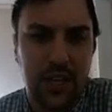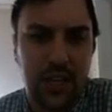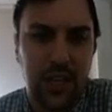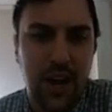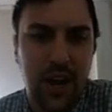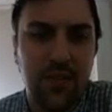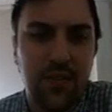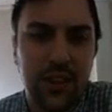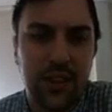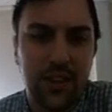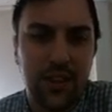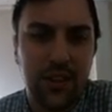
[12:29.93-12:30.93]
I don't even think
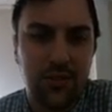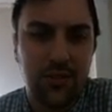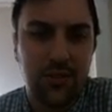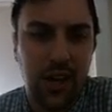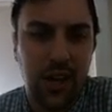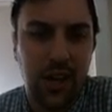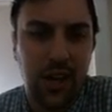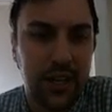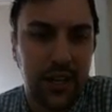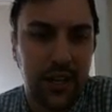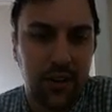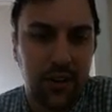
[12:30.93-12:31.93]
there's a cut here
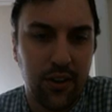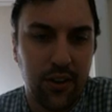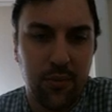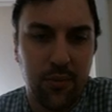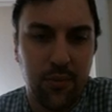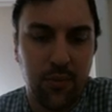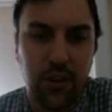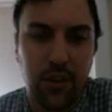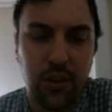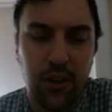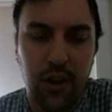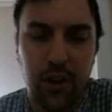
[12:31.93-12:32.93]
anymore
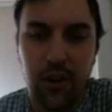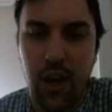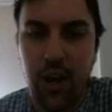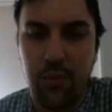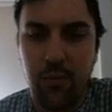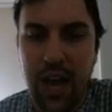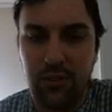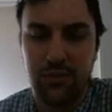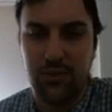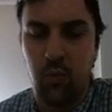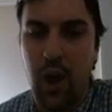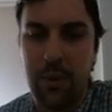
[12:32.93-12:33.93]
without
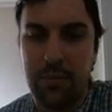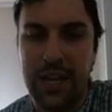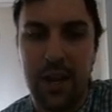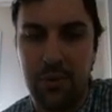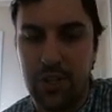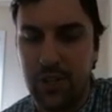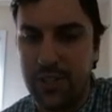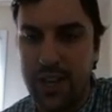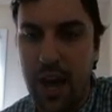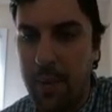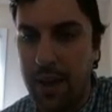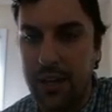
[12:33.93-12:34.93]
white being able to just
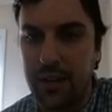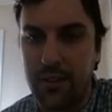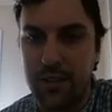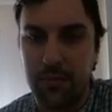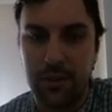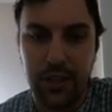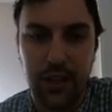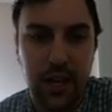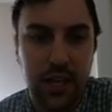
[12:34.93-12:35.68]
Sabaki or something.